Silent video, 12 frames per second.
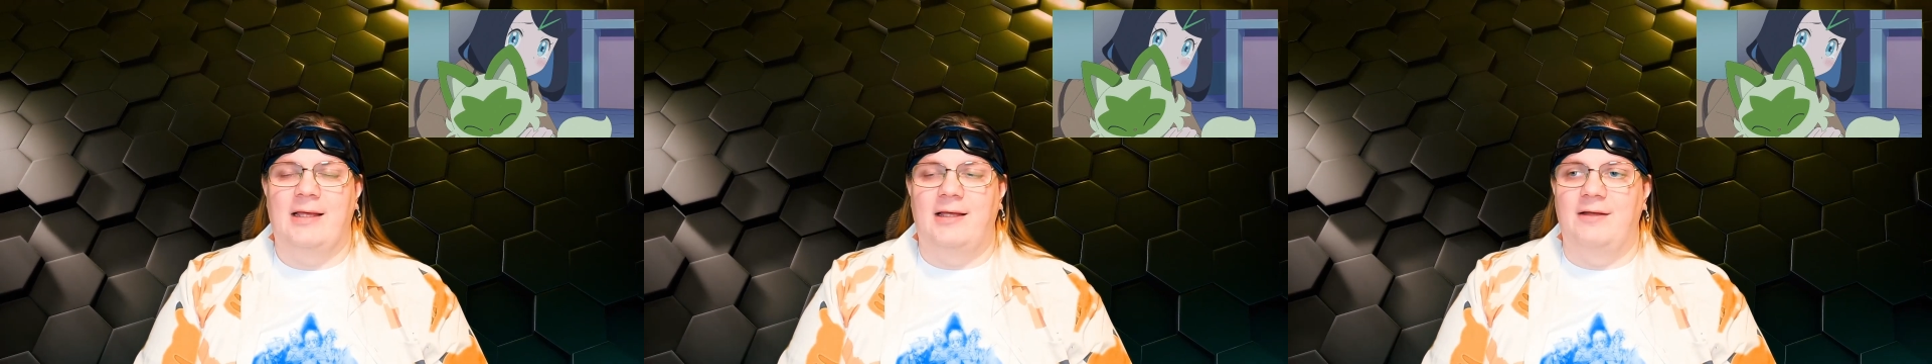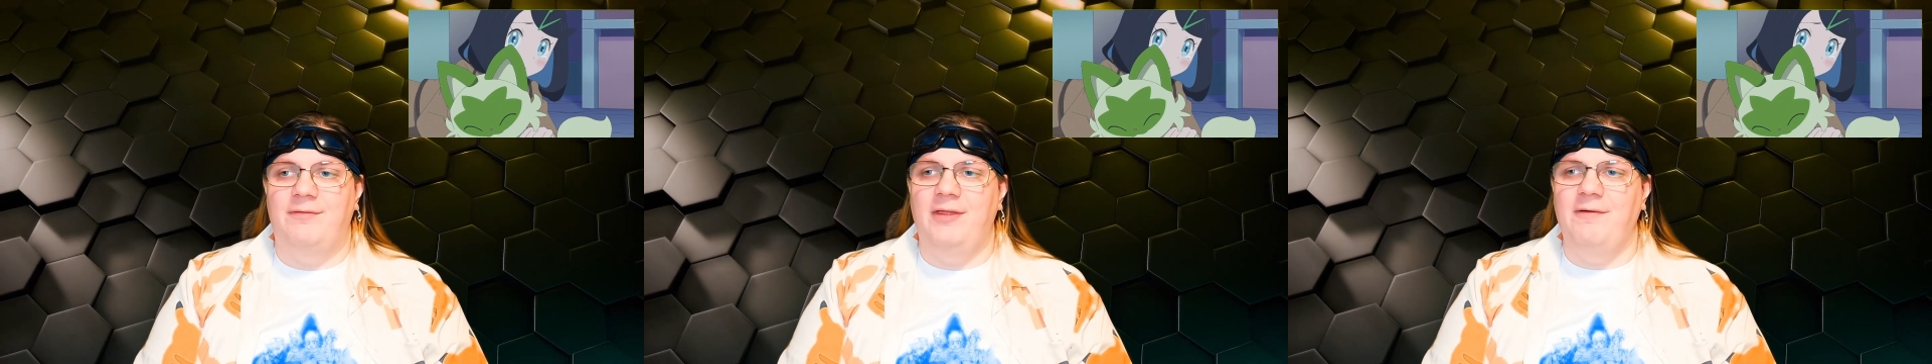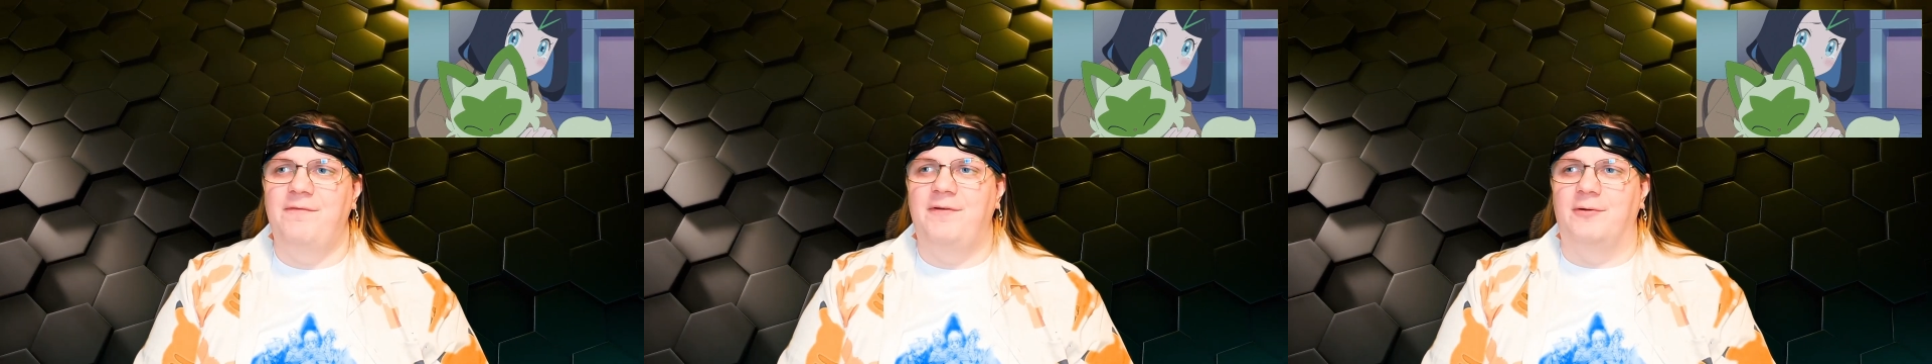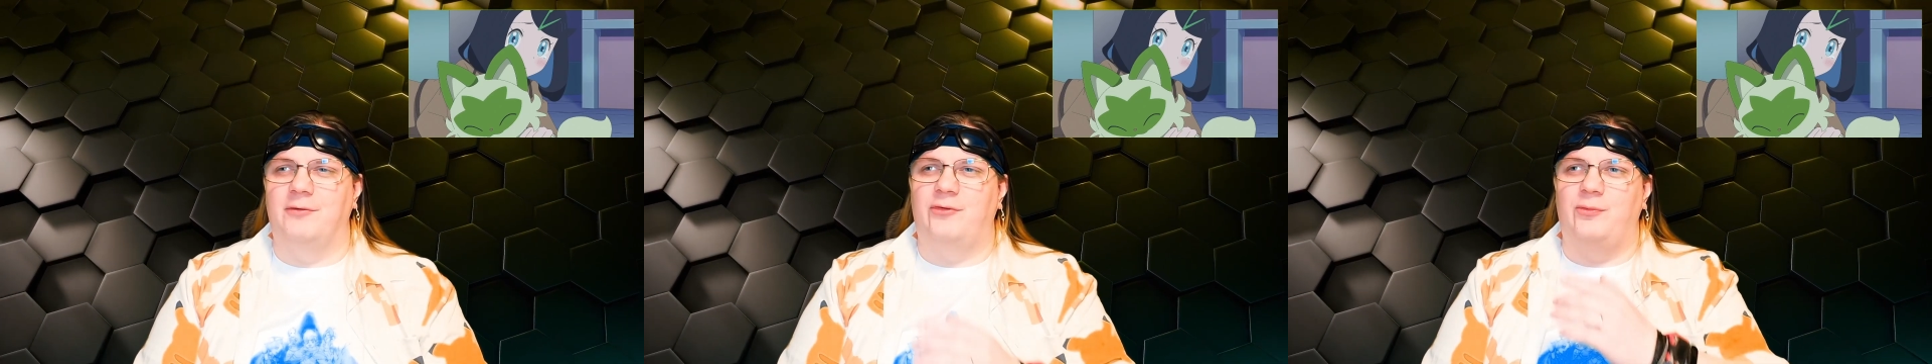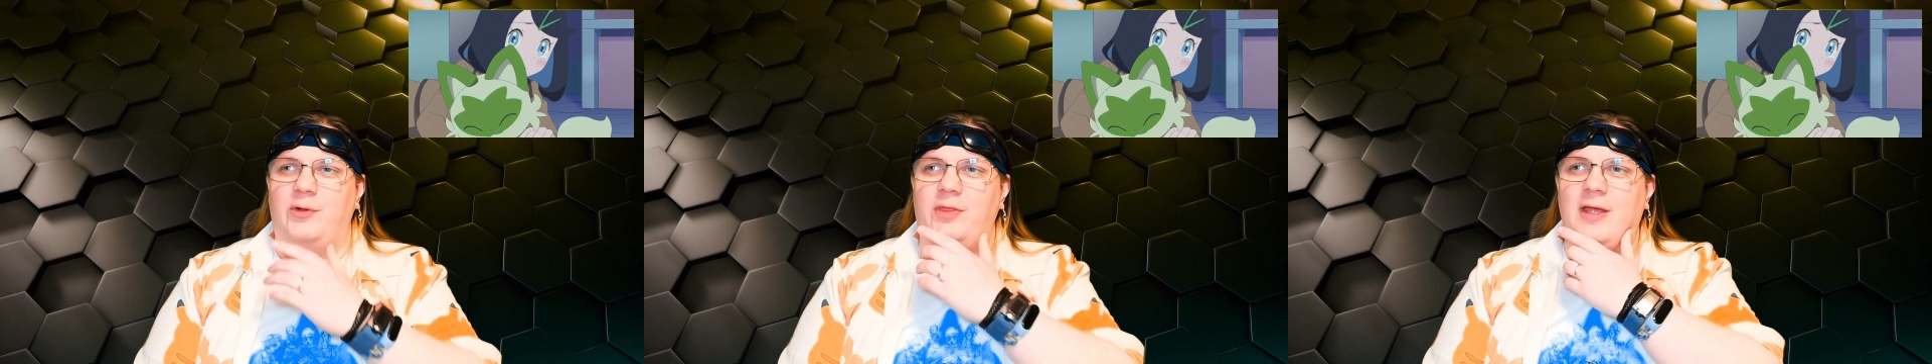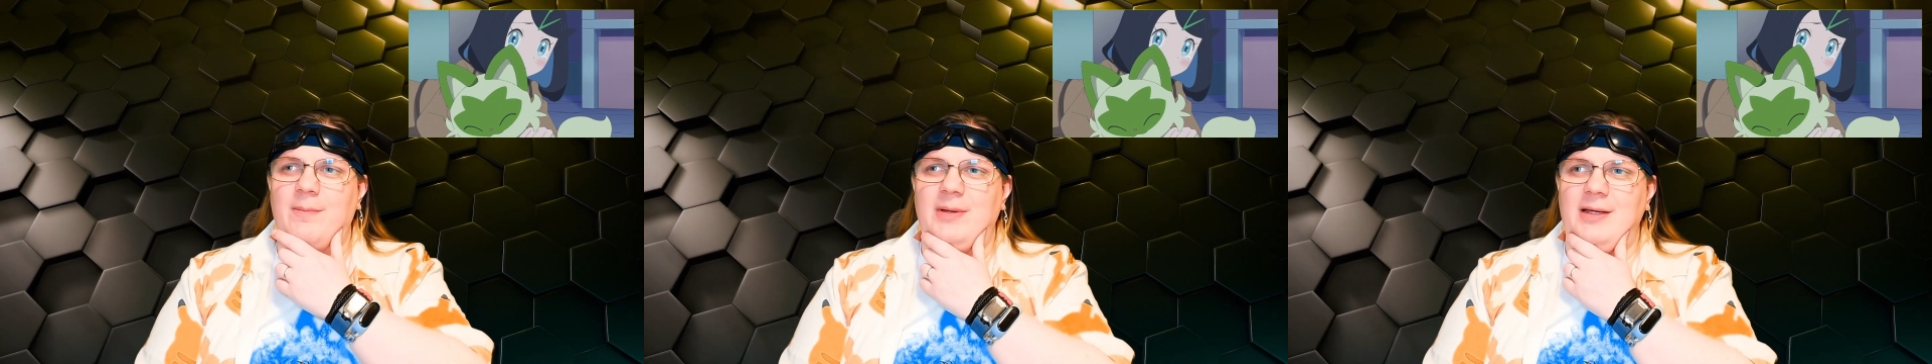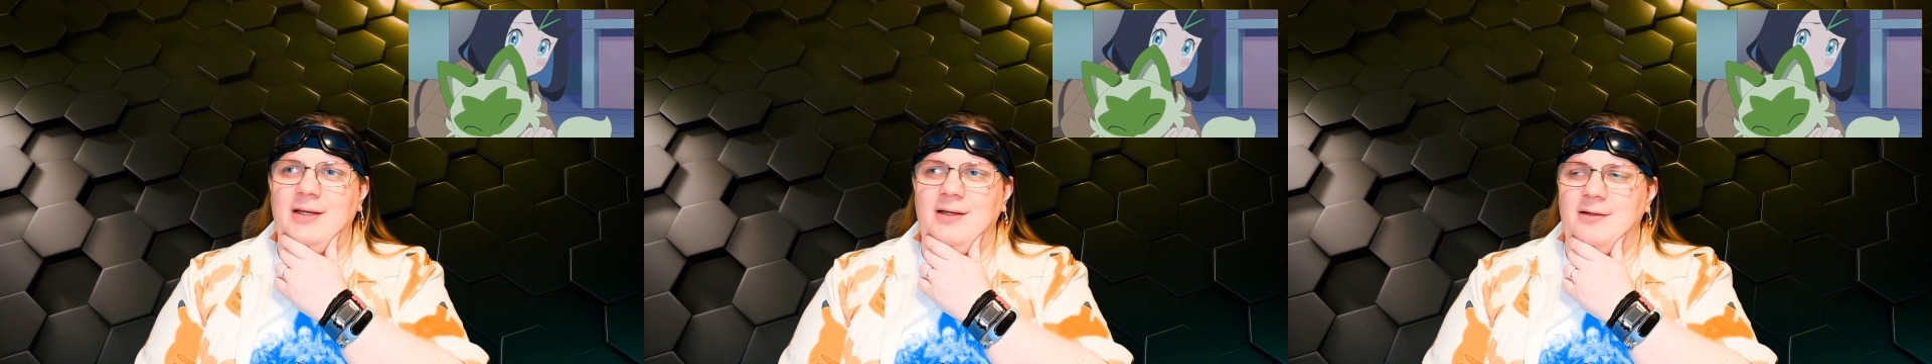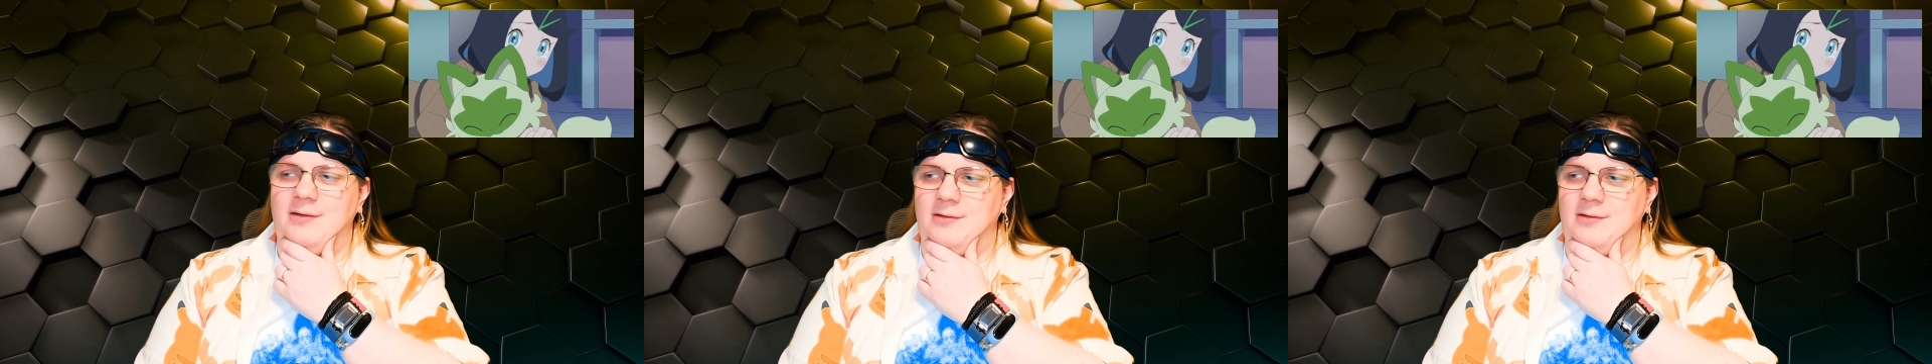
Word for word: If they fuse, would they be